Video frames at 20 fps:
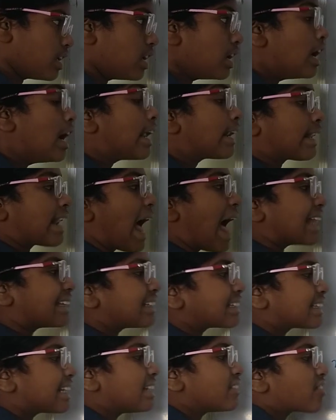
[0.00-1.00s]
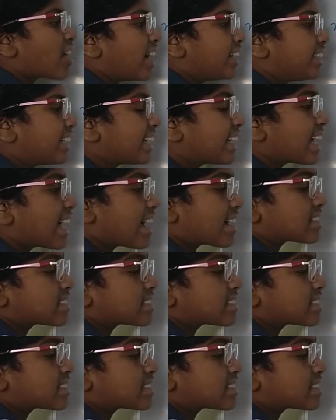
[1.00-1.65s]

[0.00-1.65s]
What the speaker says: Rather than writing x,